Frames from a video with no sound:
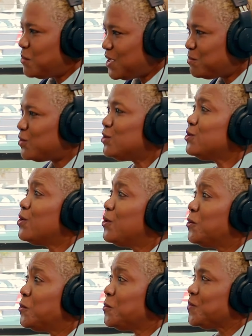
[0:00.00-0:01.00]
people
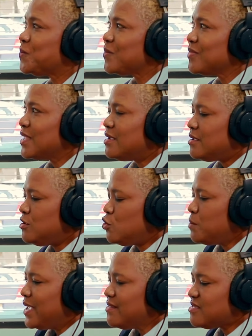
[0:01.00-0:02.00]
know you
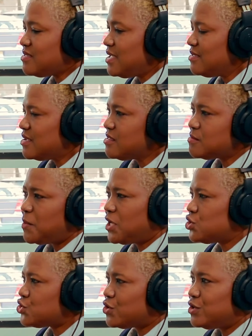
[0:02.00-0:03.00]
may see this
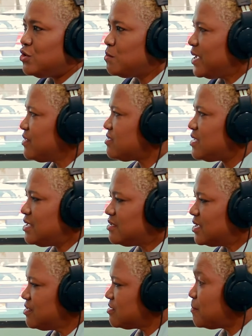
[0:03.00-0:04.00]
picture, you may see
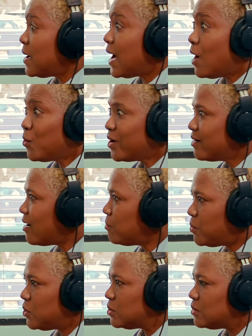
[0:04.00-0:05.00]
this power
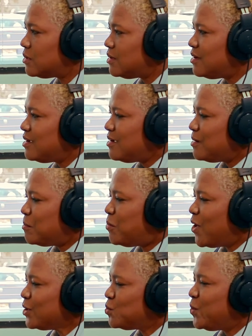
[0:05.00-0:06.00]
couple,
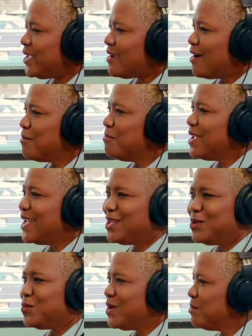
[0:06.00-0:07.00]
but we are men
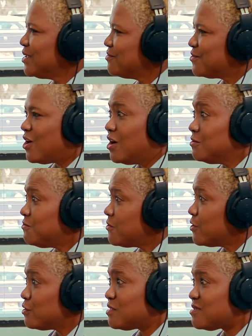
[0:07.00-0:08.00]
and women of God
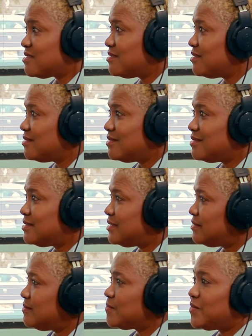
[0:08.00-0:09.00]
first. And very
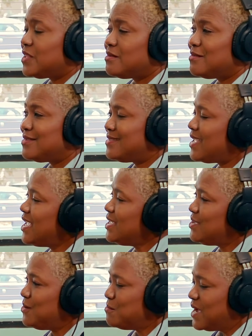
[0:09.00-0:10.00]
humble.
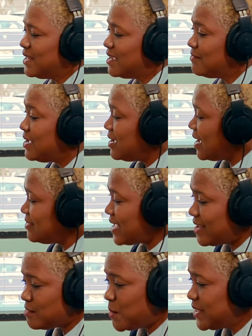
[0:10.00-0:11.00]
Thank you, my love. Thank and you.
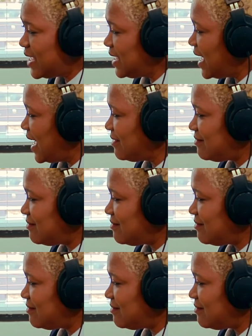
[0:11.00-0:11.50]
that's what they get